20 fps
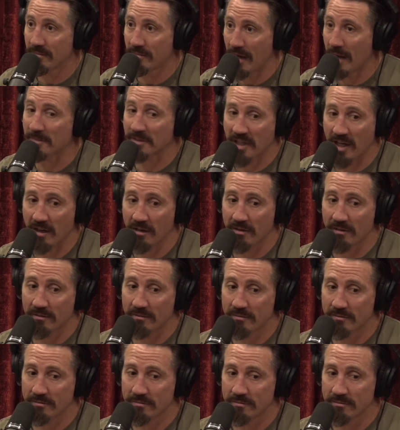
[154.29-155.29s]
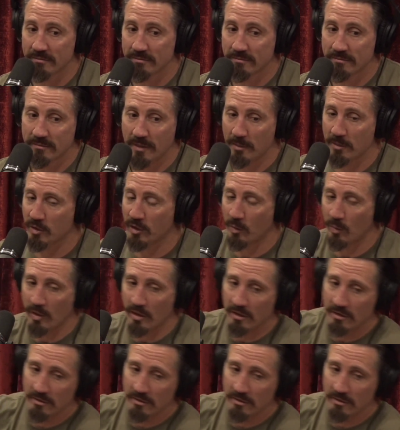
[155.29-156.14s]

I'm scared. I'm gonna drink water.